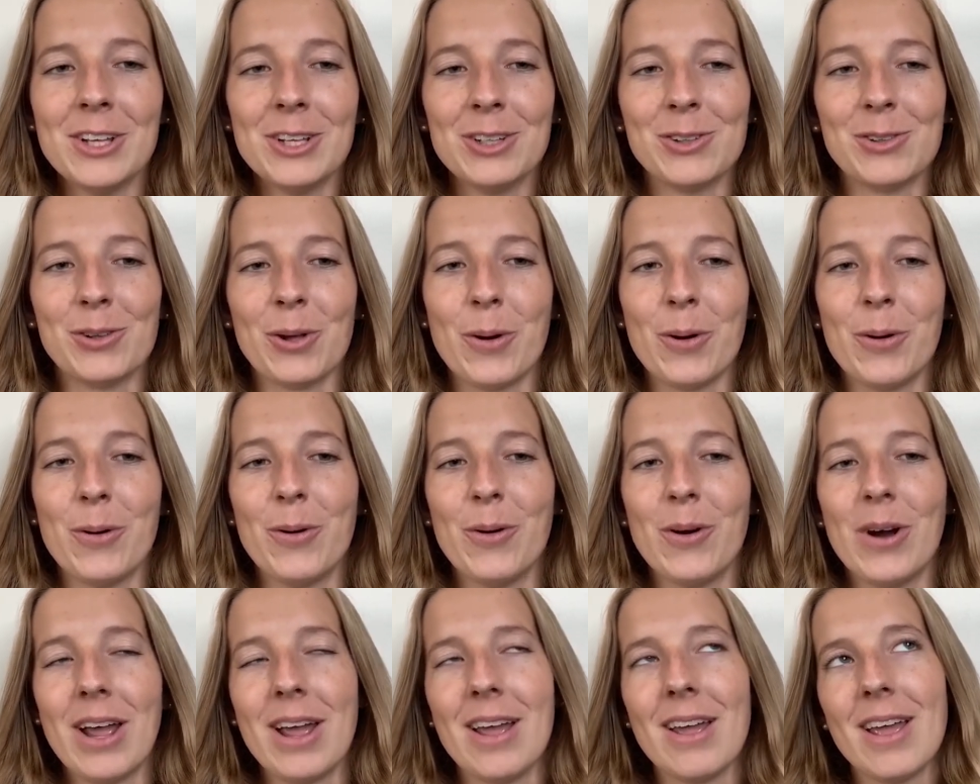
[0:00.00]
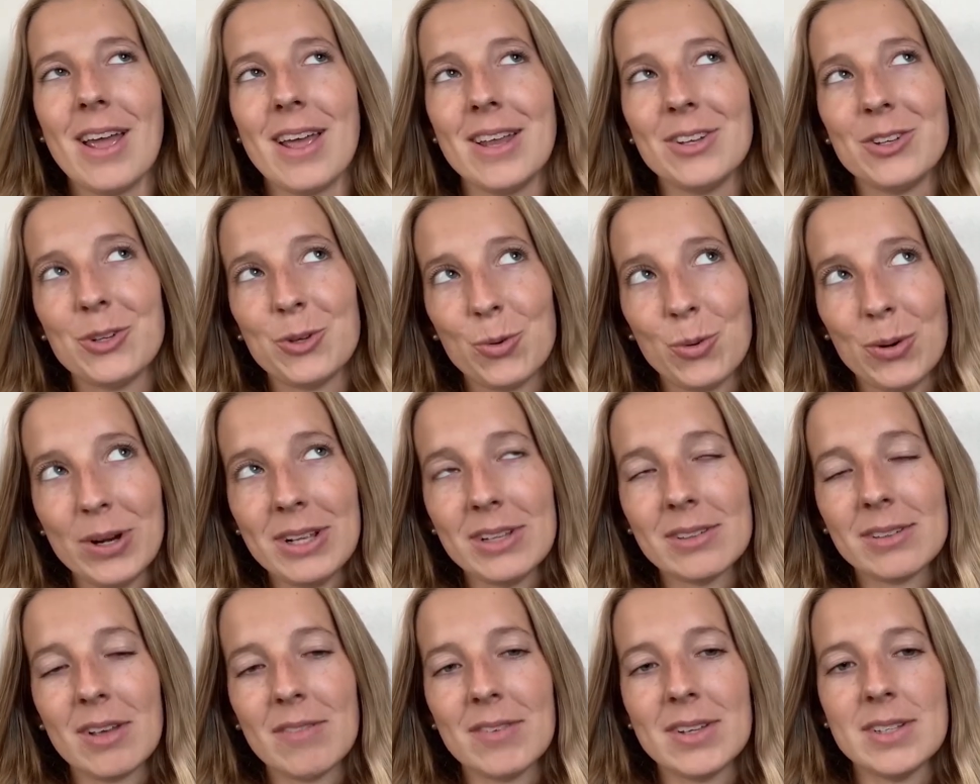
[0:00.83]
So in
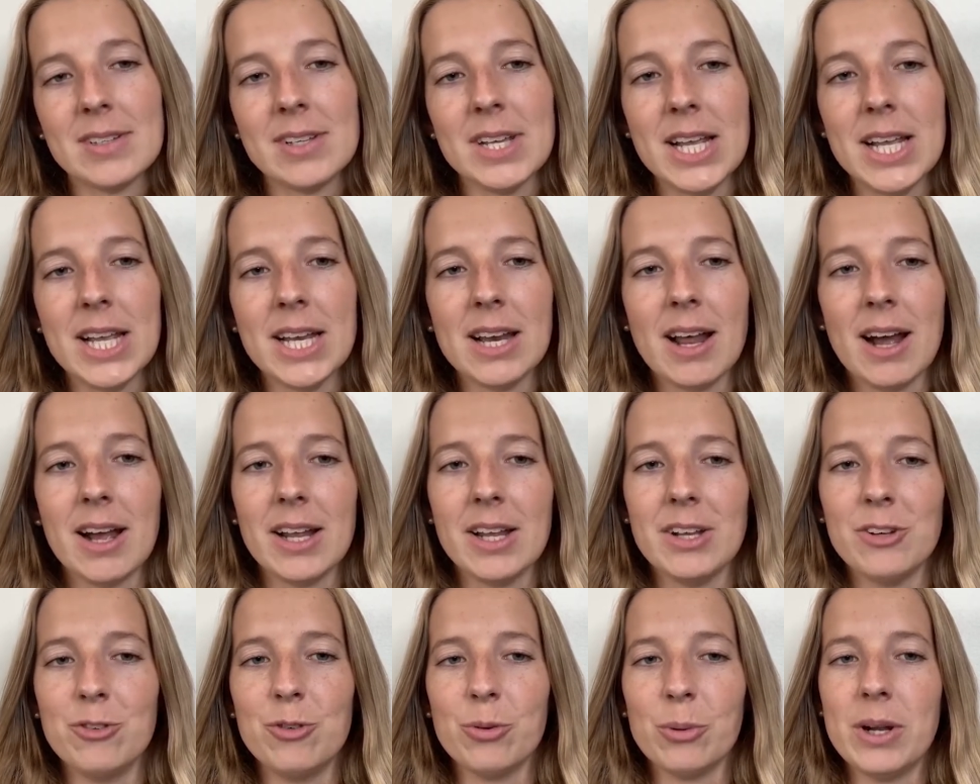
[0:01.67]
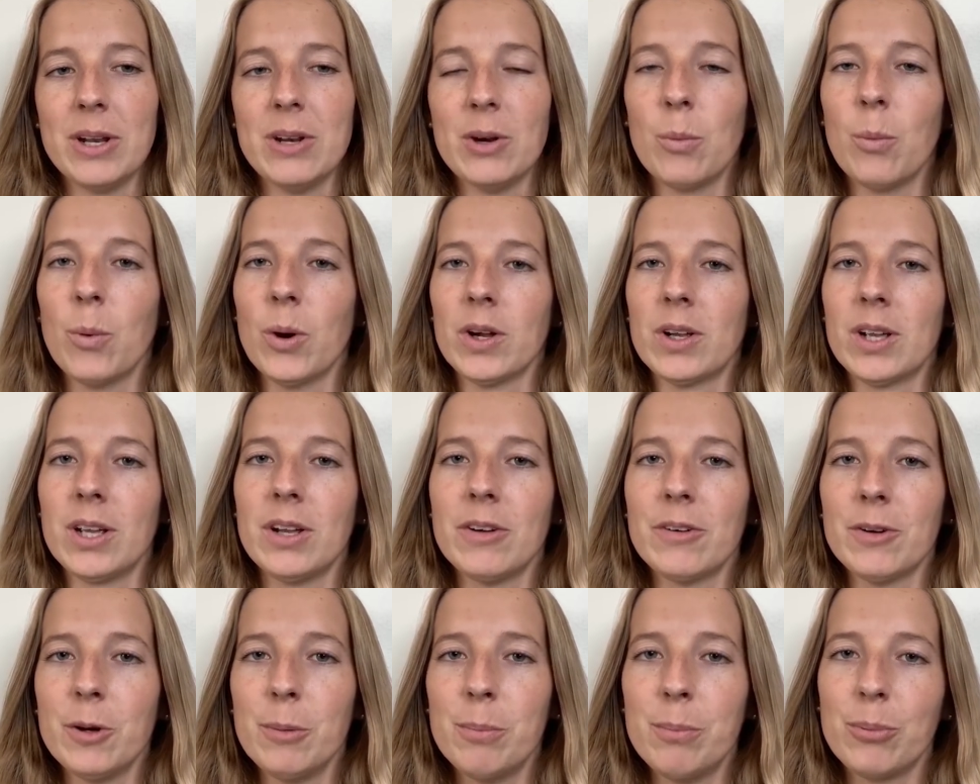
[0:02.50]
2017, I joined a working
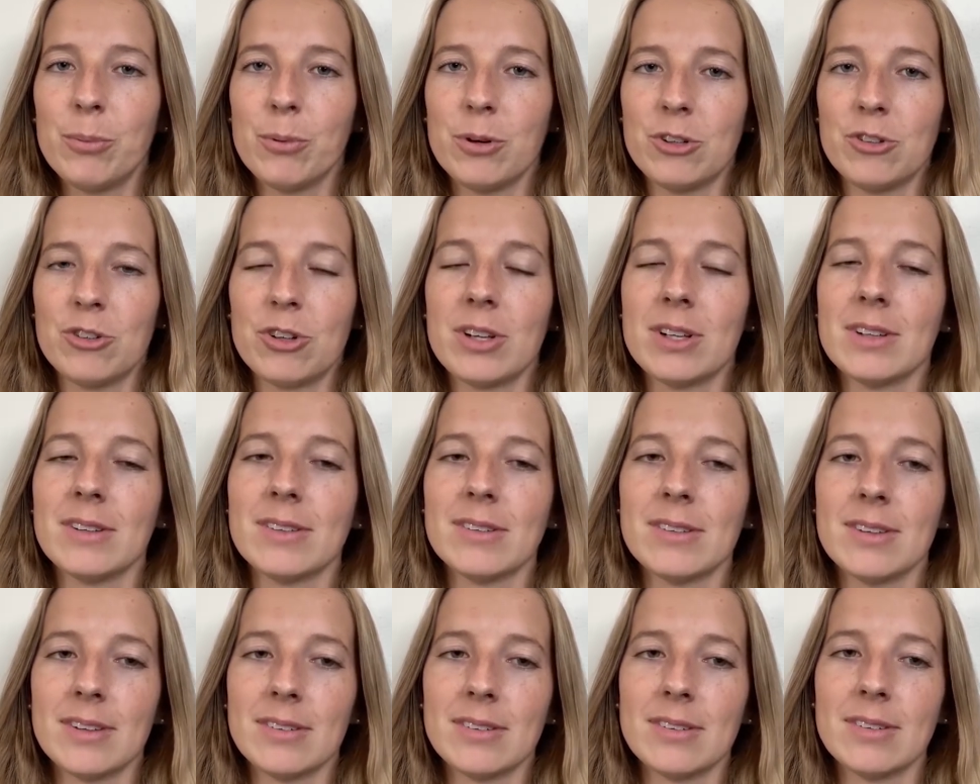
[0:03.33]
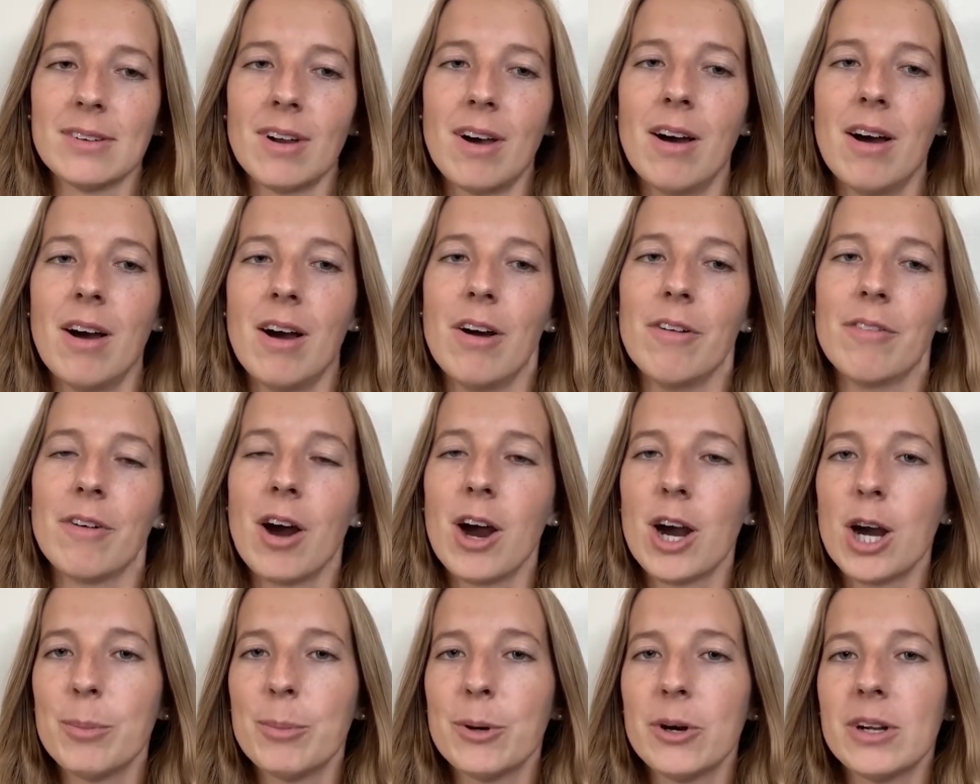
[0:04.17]
group which consists of
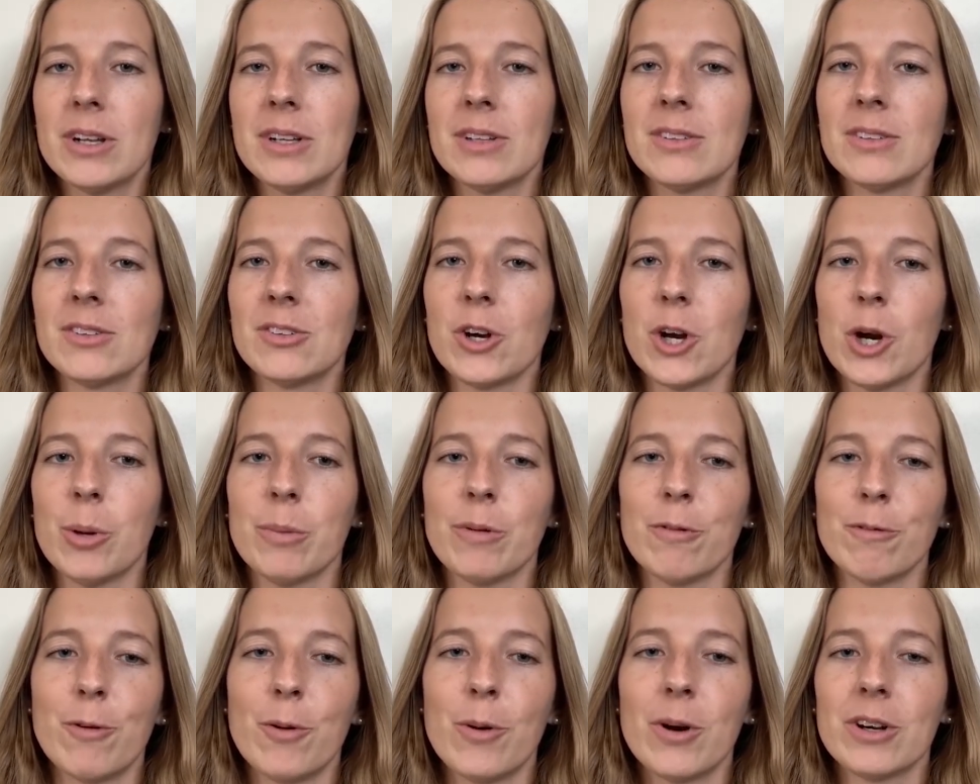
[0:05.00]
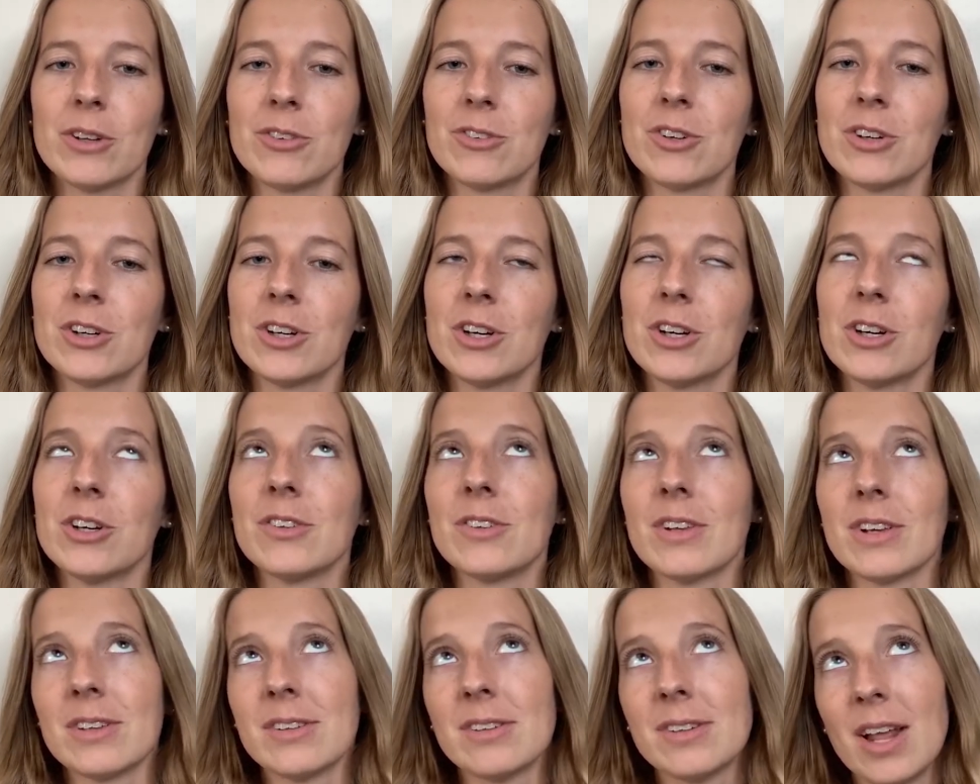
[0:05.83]
arborists, urban
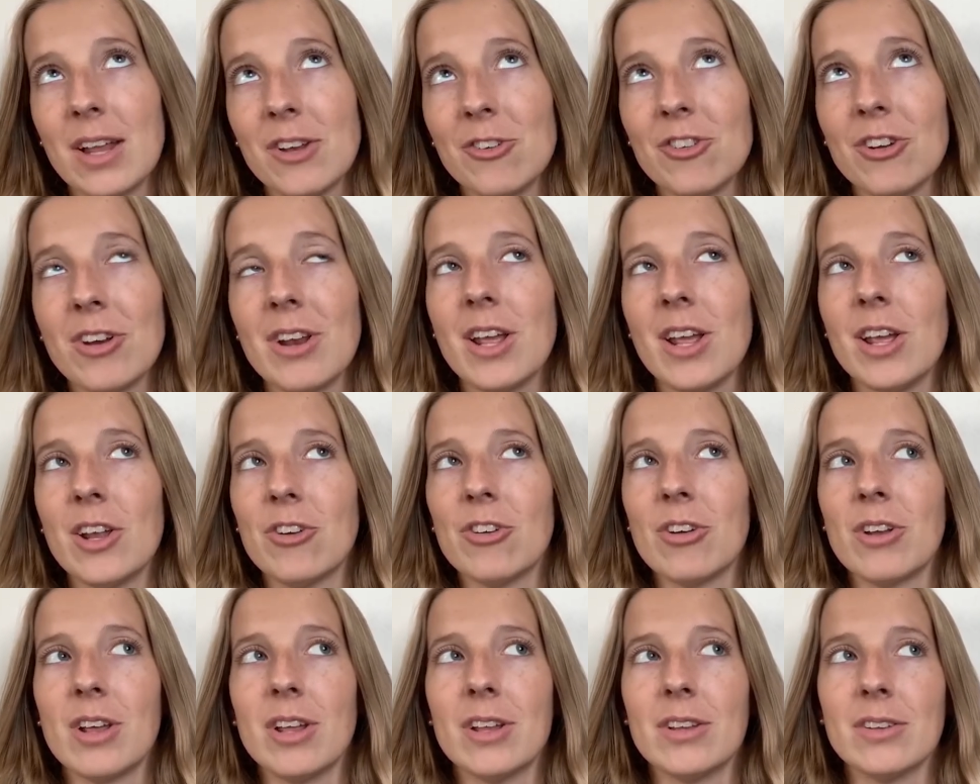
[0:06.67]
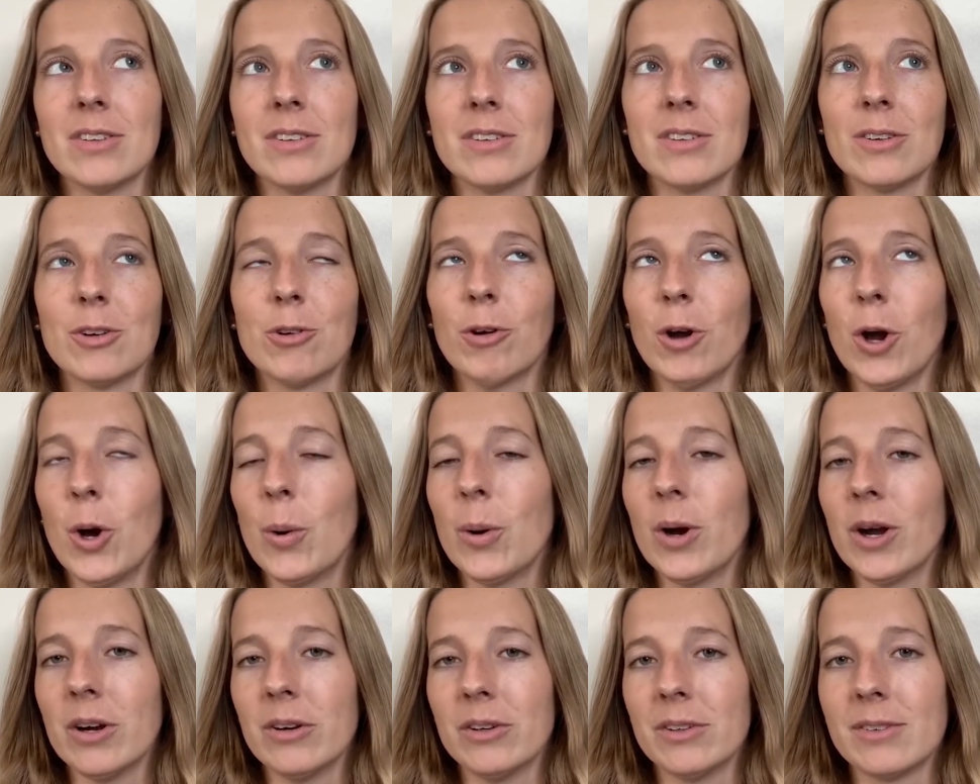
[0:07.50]
foresters, extension agents,
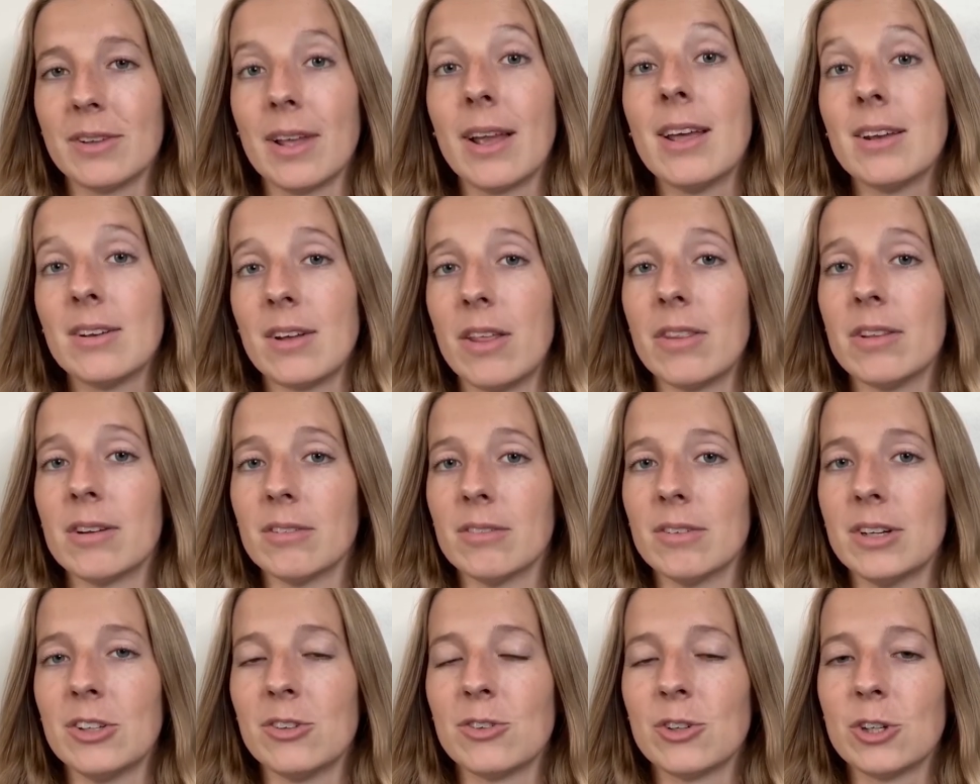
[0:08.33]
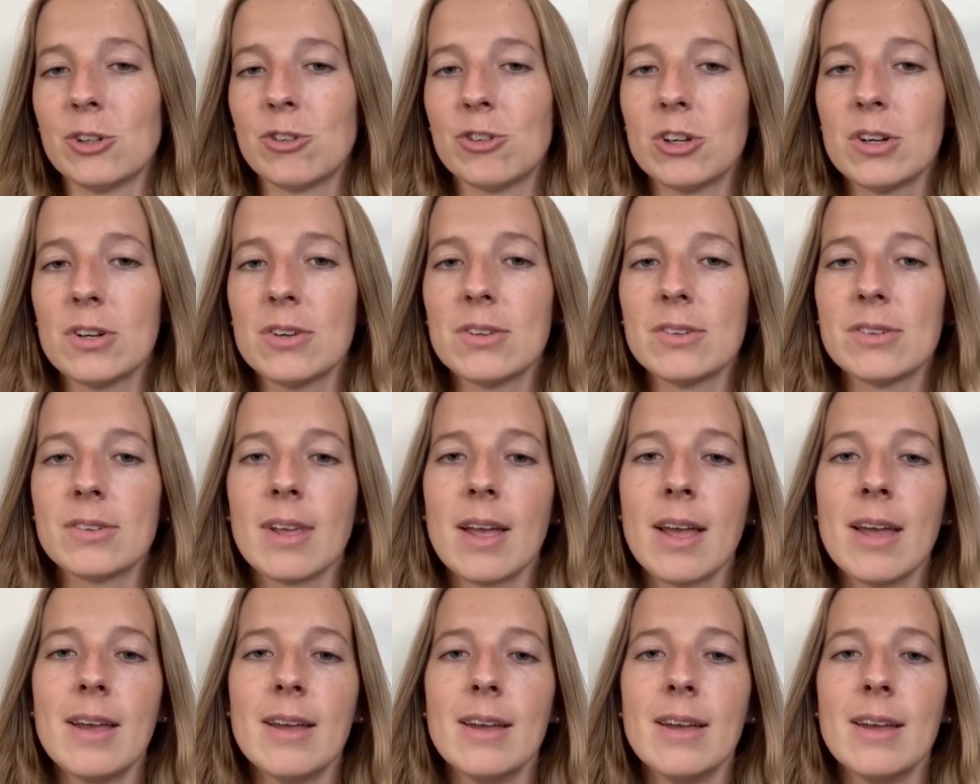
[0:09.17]
growers, and other researchers.